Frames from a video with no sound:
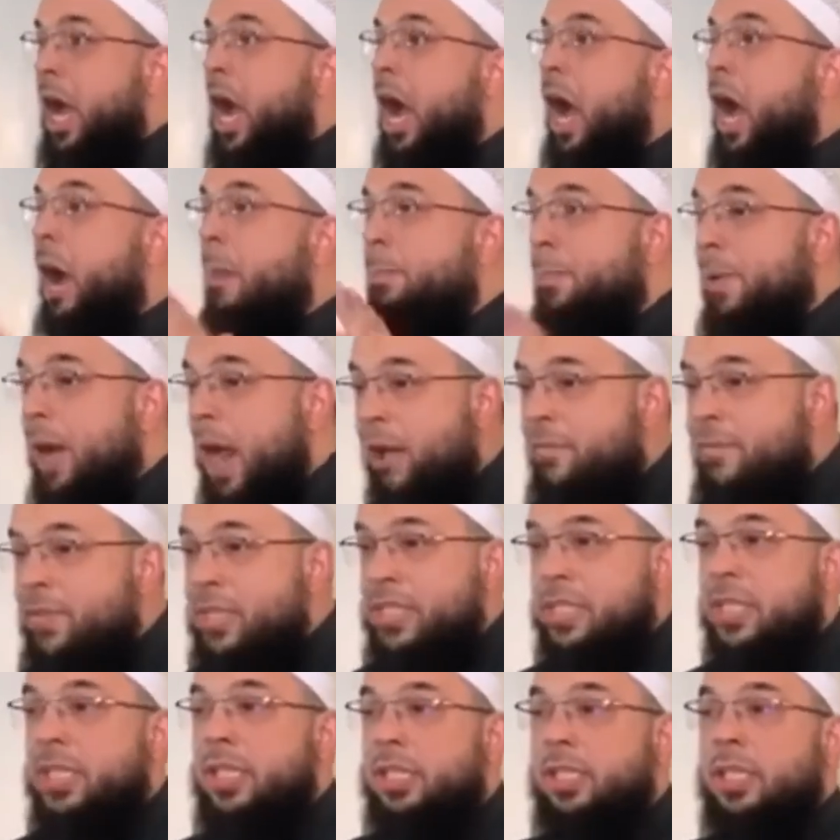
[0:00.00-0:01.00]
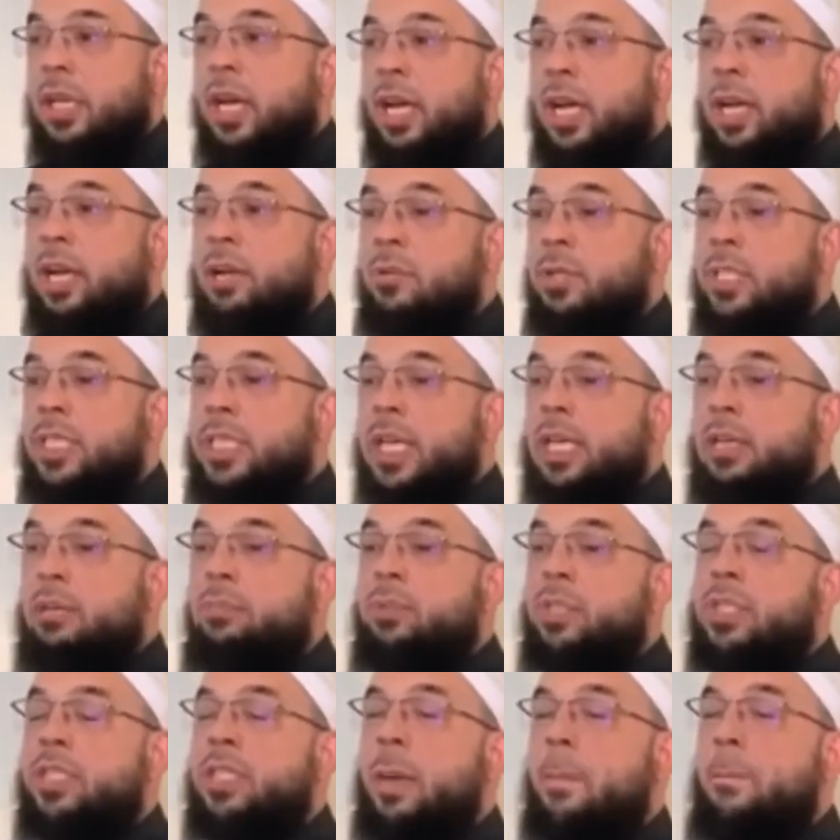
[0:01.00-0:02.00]
Our Prophet Wasallam
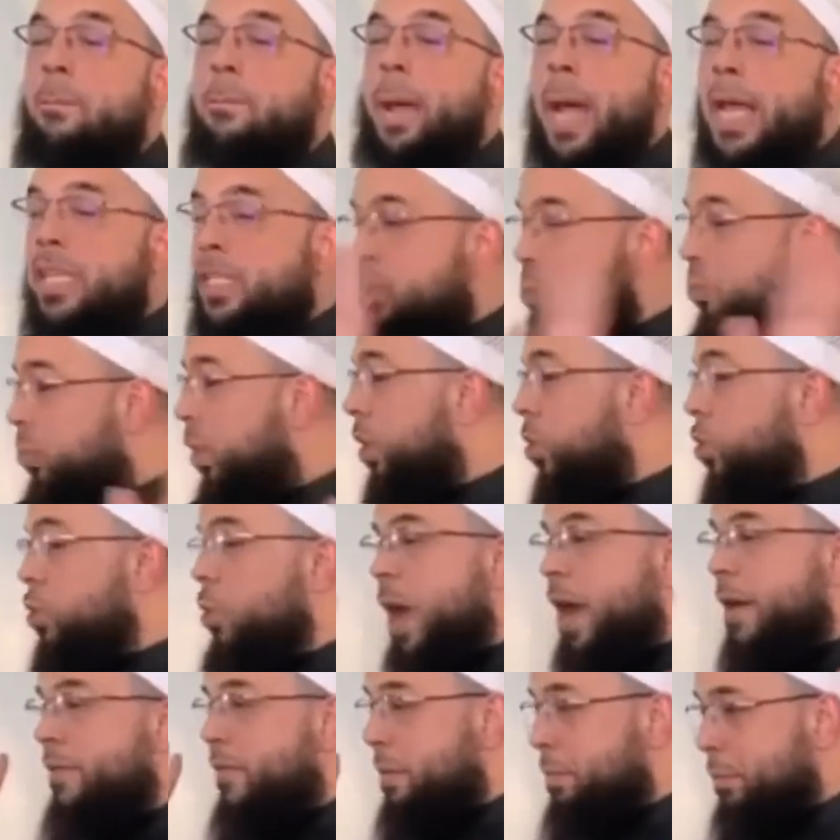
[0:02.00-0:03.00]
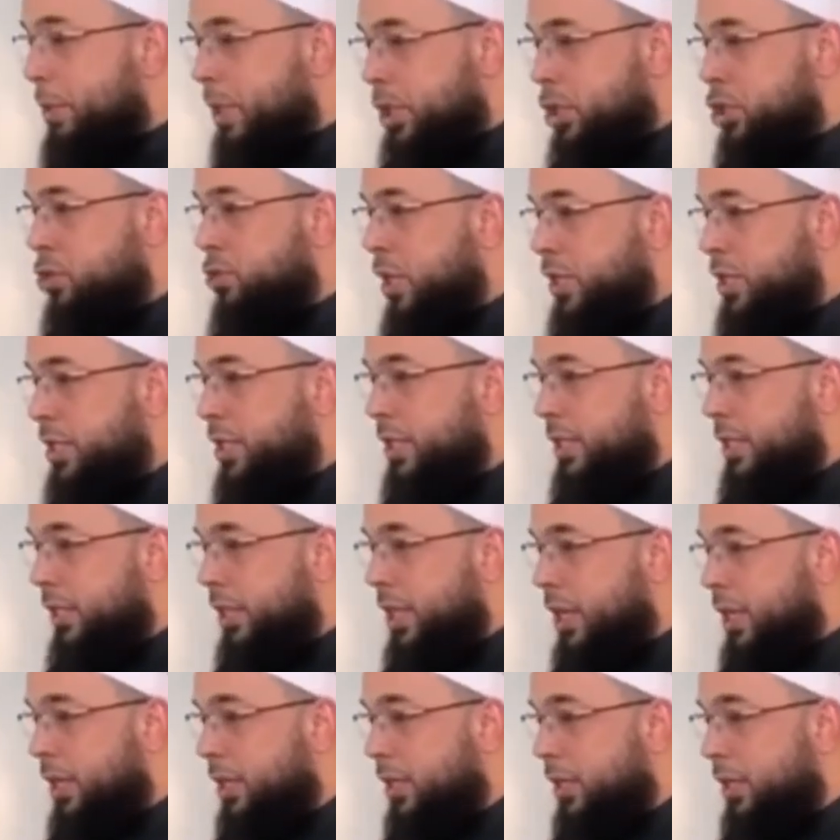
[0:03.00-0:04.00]
was the best one who ever put his trust in
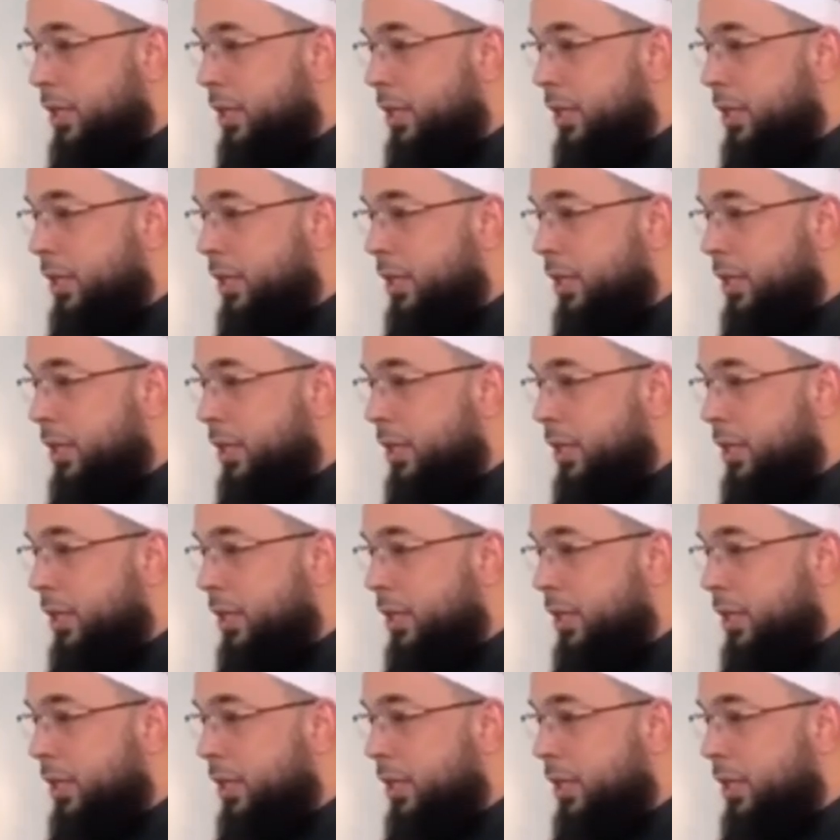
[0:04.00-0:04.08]
Allah.